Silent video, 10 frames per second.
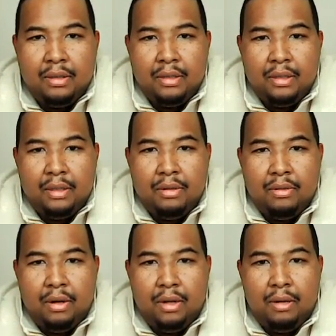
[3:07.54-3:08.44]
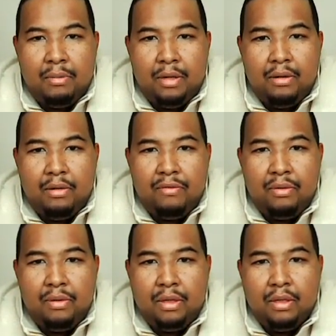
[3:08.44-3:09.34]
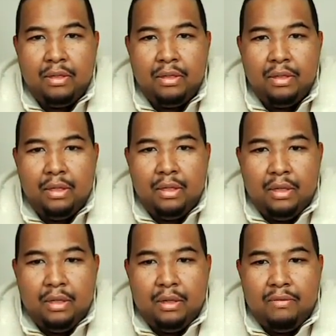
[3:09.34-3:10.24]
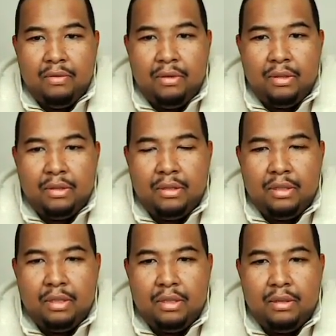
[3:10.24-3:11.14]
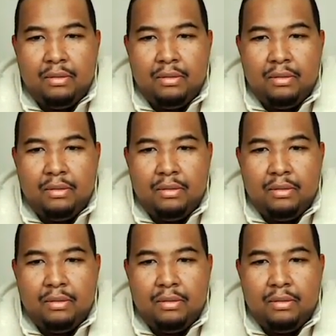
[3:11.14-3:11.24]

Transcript: and you all let me know if you can see it.